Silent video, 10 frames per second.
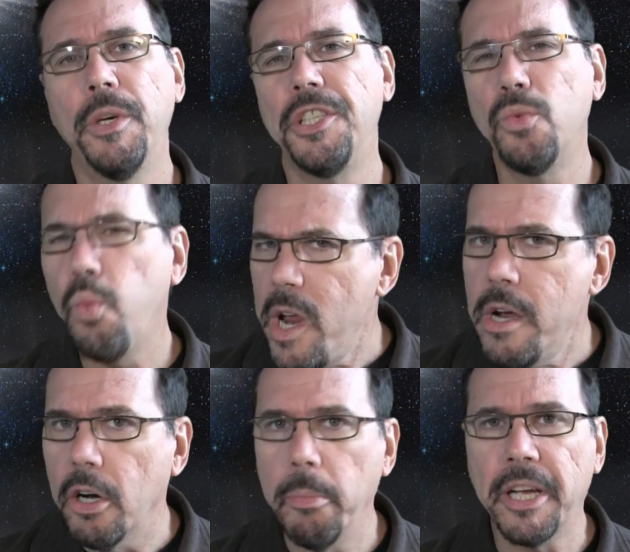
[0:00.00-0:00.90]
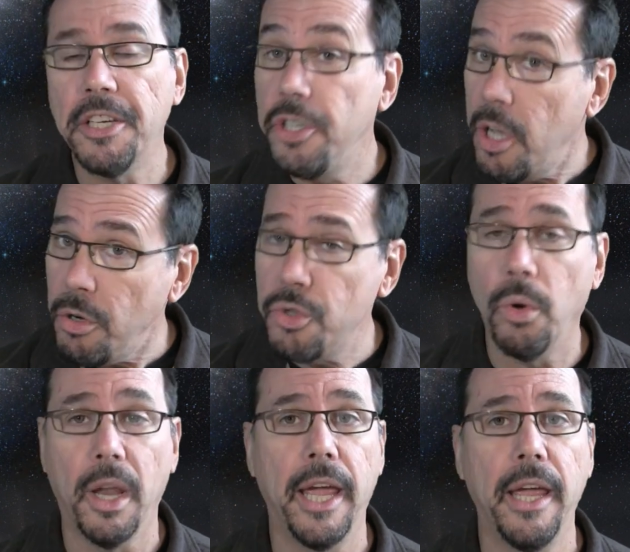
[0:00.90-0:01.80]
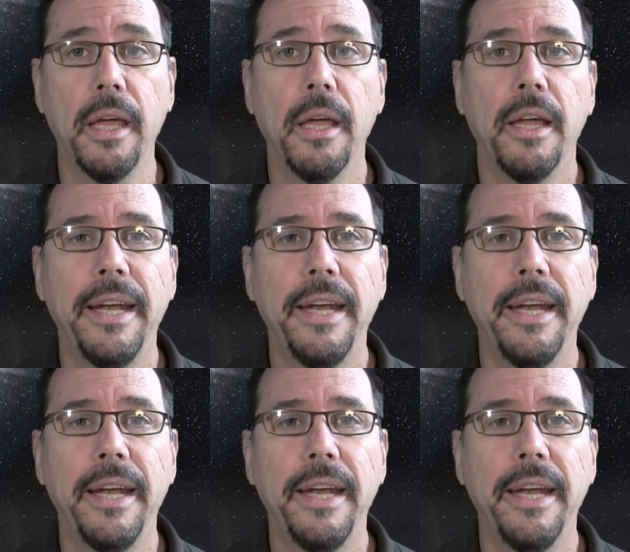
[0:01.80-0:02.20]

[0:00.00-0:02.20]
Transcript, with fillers: which is weird because usually